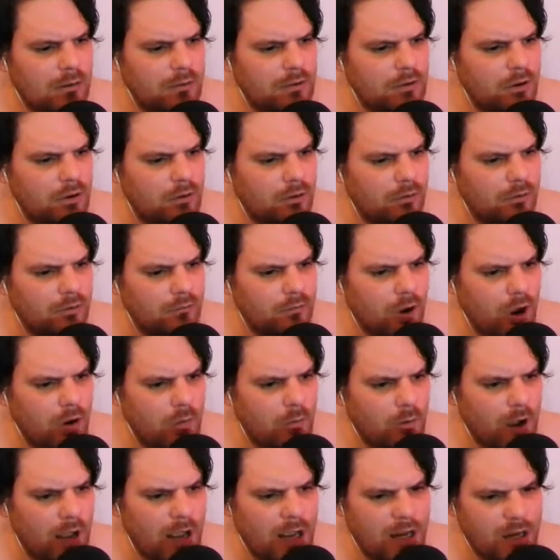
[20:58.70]
you're the wrong
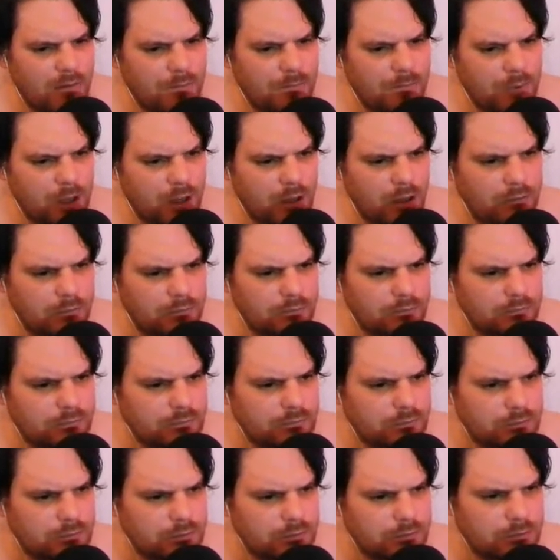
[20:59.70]
way, but...
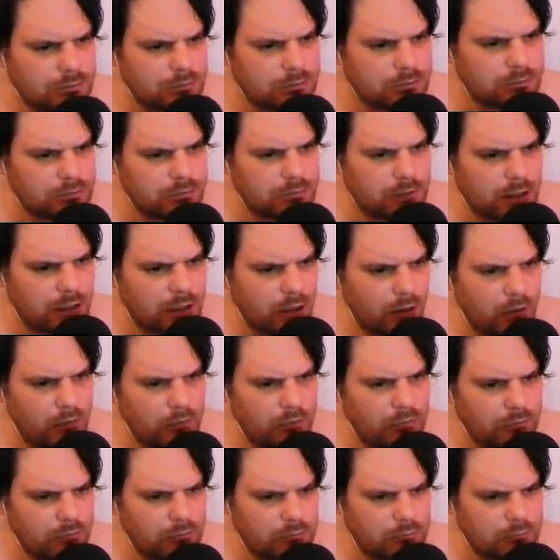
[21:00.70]
Hello.
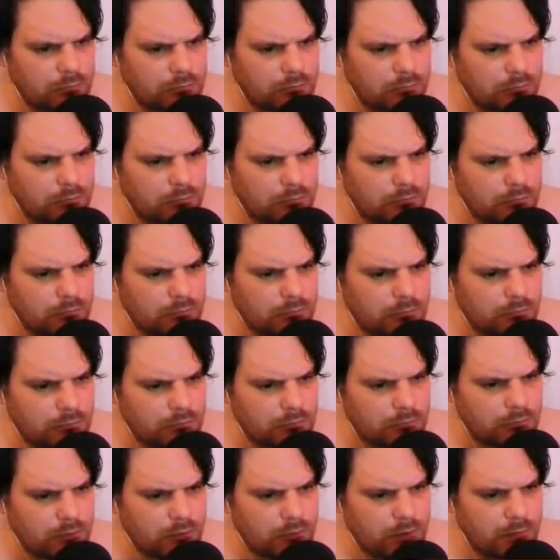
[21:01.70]

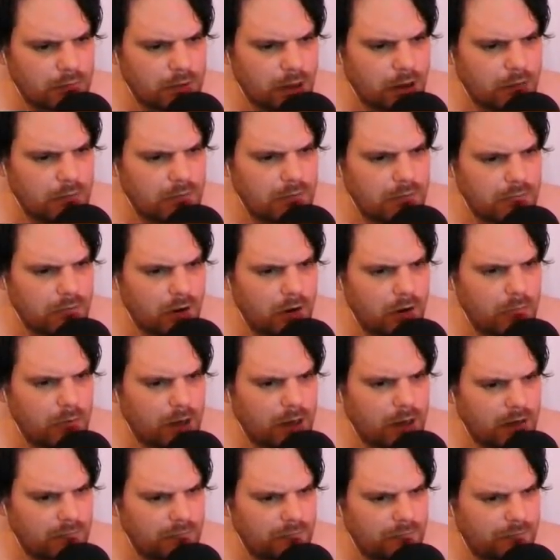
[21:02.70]
I'm going the wrong
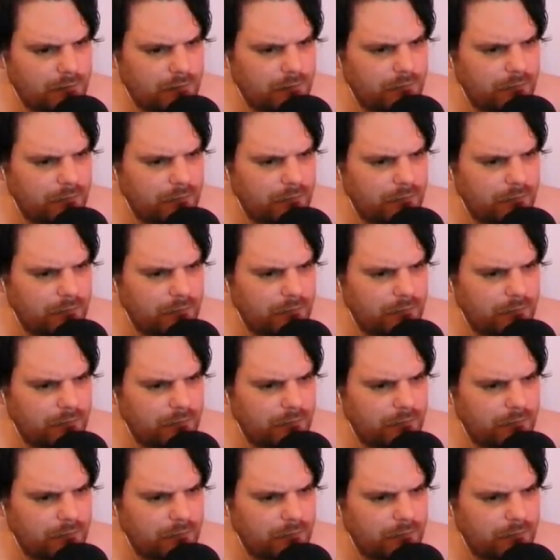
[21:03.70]
way if it